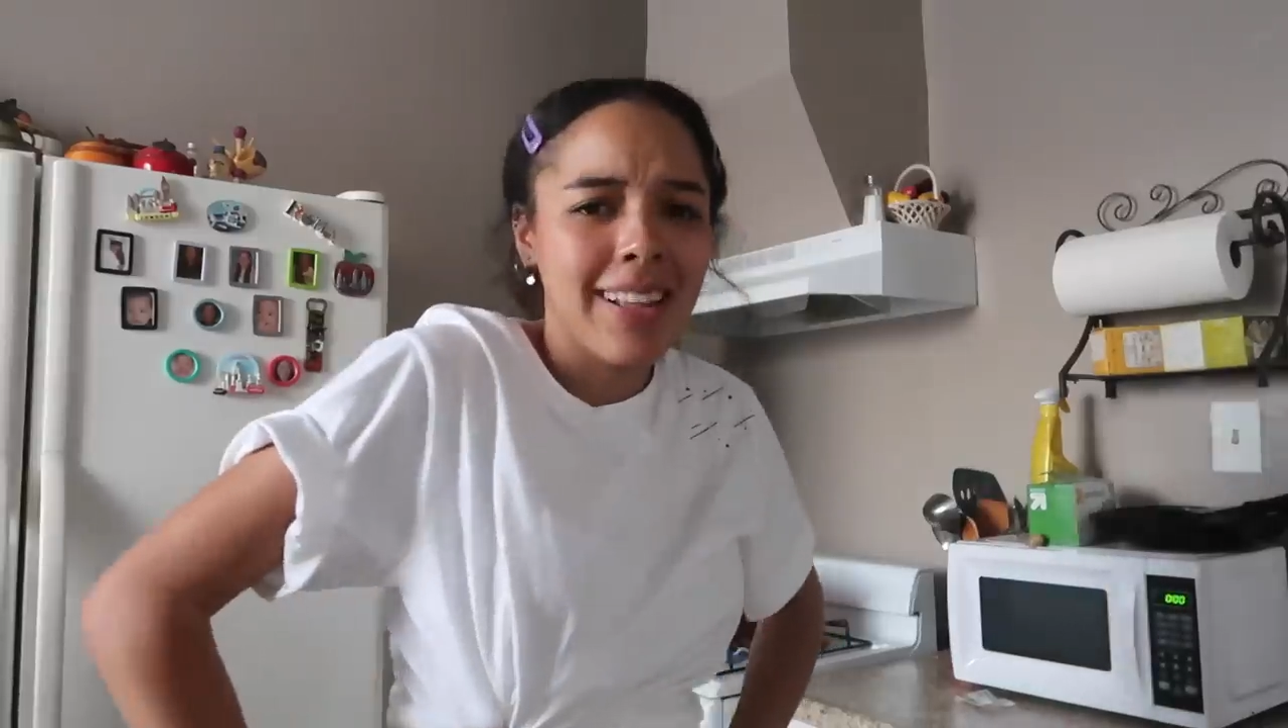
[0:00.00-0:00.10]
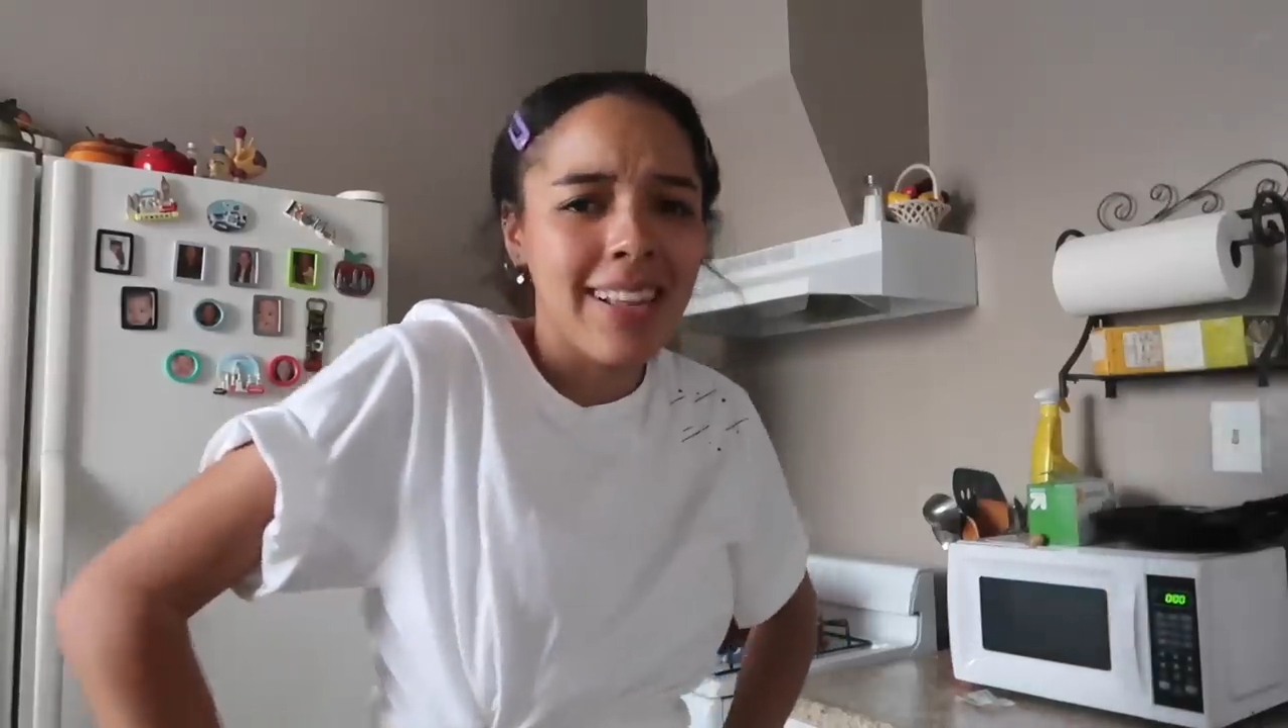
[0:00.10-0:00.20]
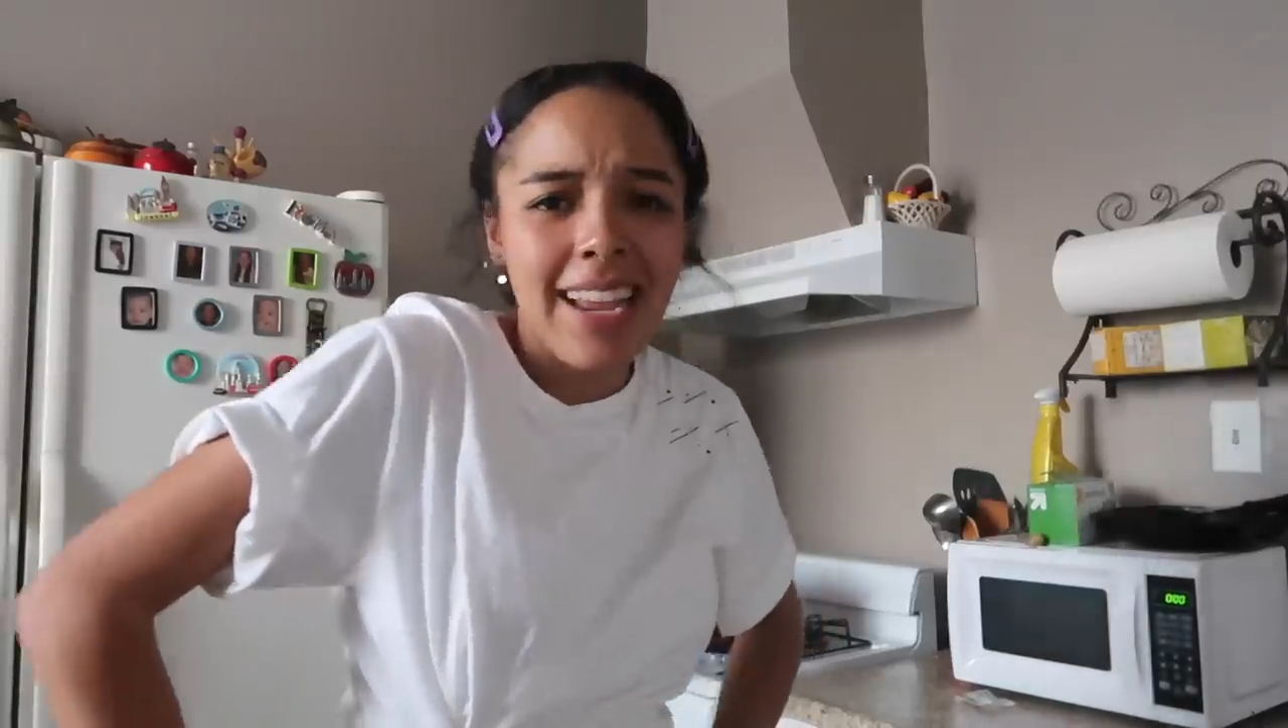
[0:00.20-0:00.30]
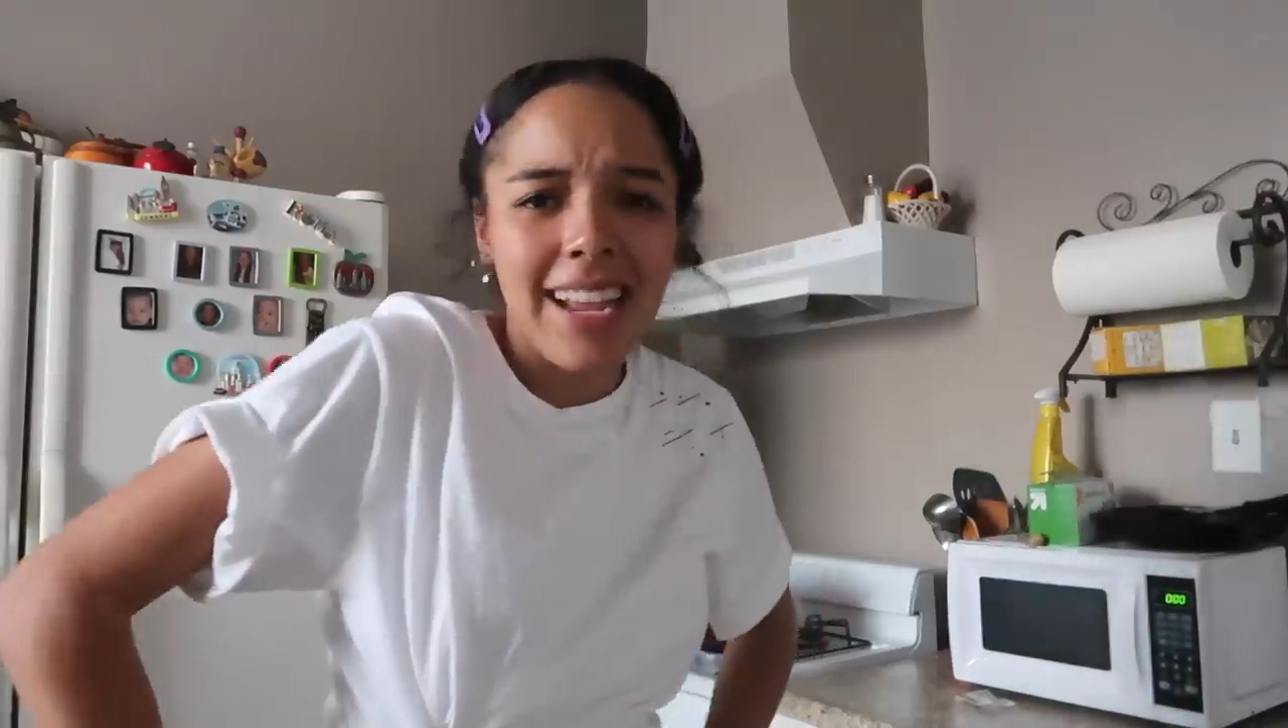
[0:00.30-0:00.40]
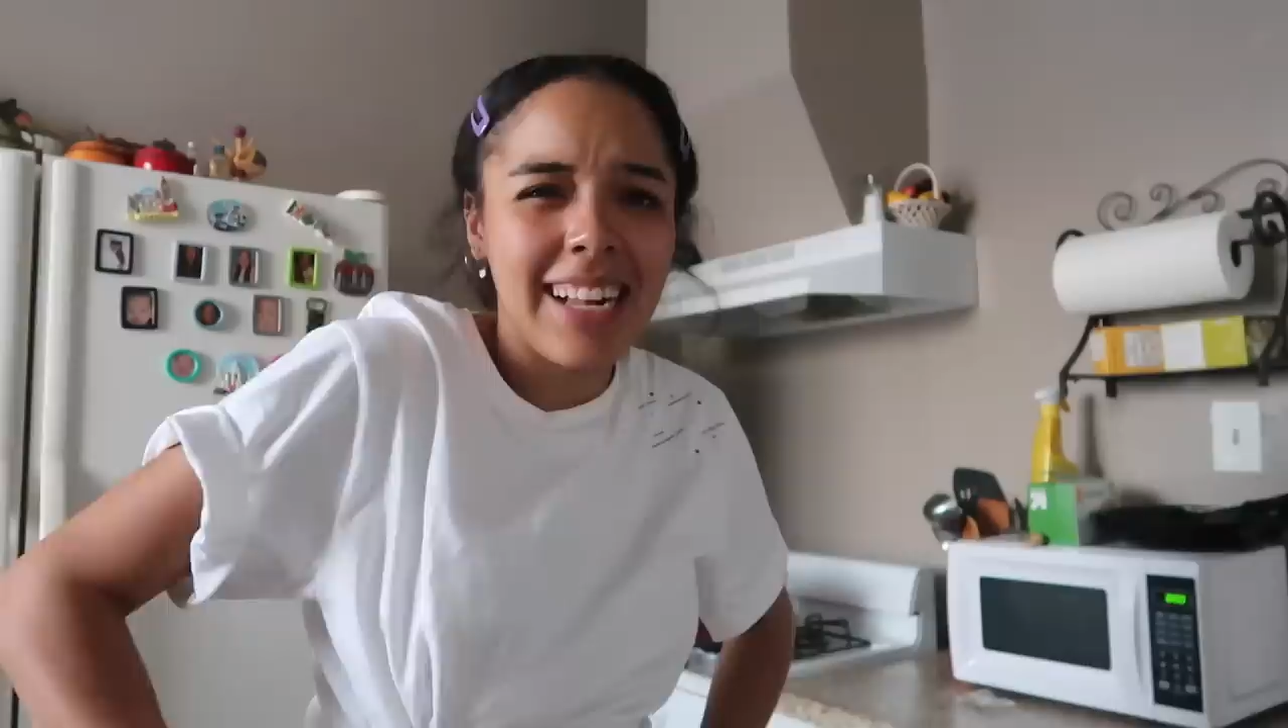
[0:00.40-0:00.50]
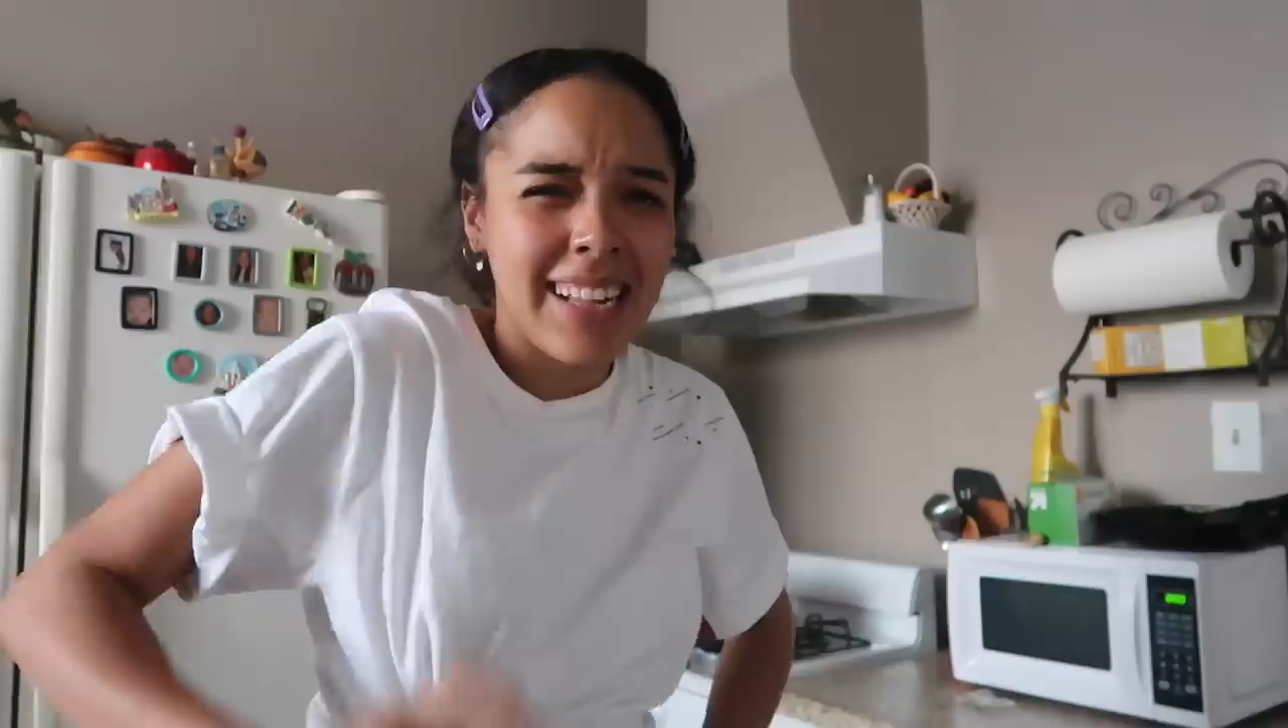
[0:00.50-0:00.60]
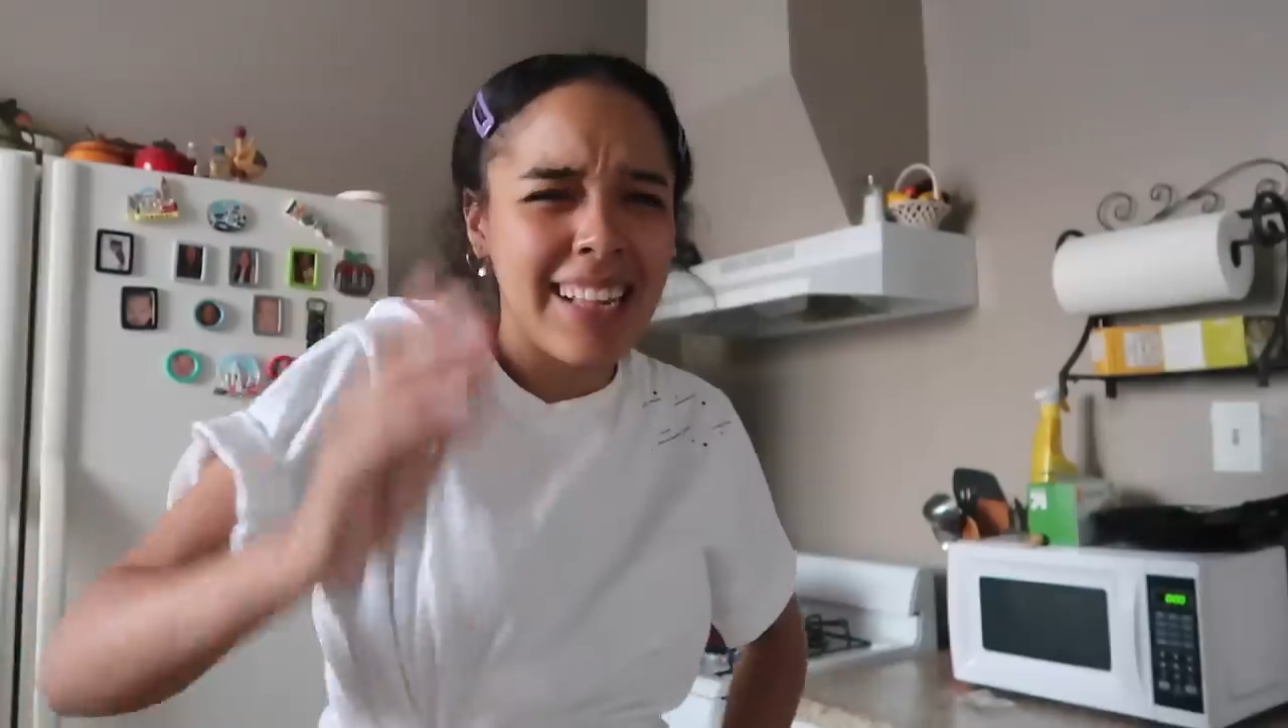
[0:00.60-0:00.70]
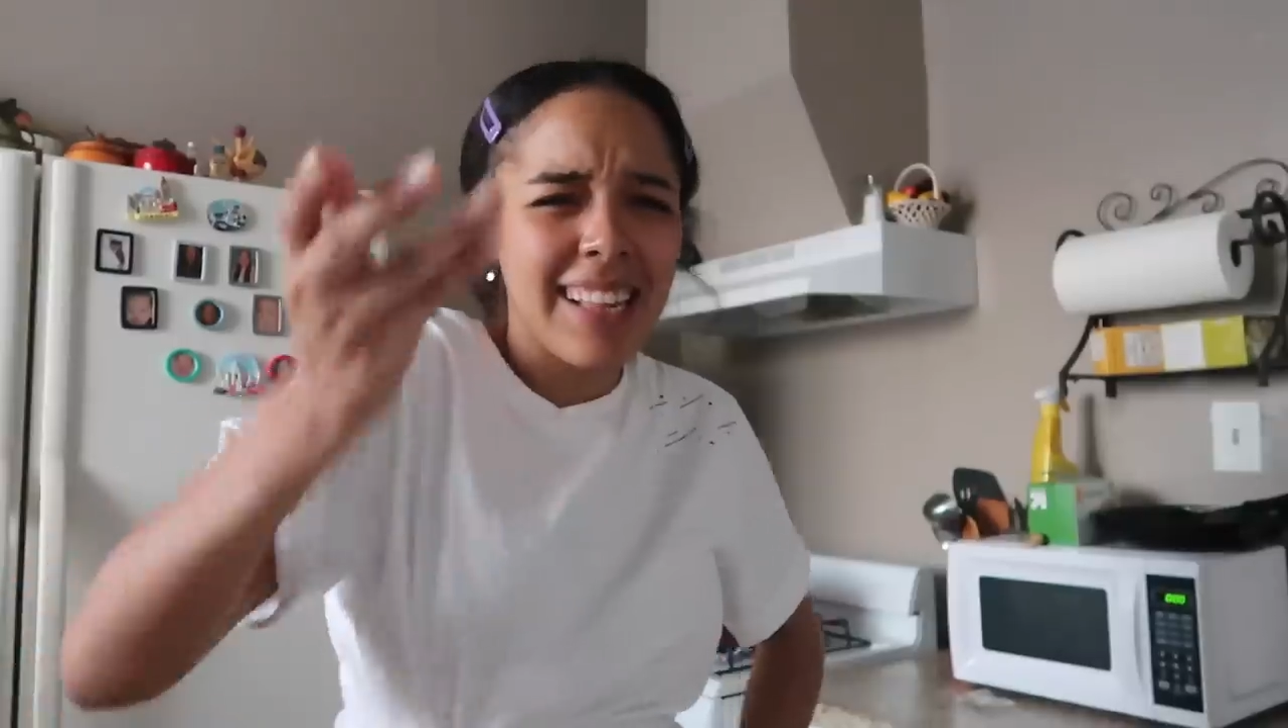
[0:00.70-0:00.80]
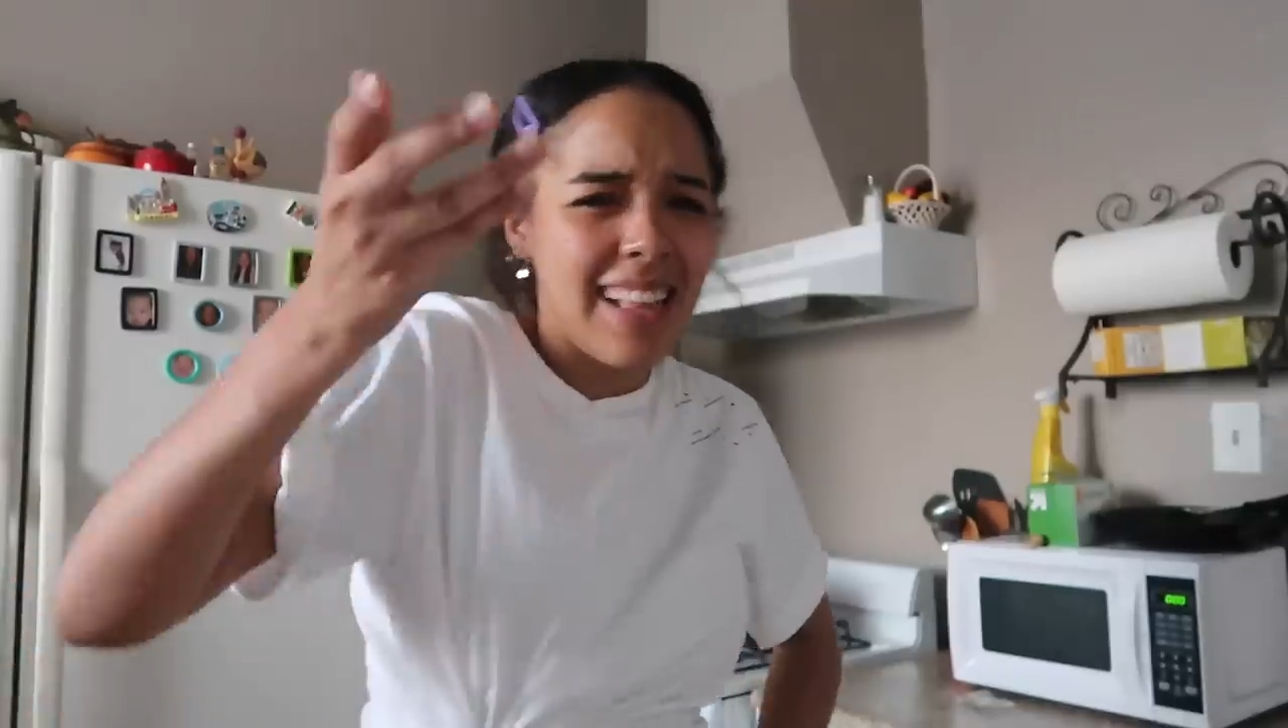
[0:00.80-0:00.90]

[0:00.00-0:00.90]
doesn't die because this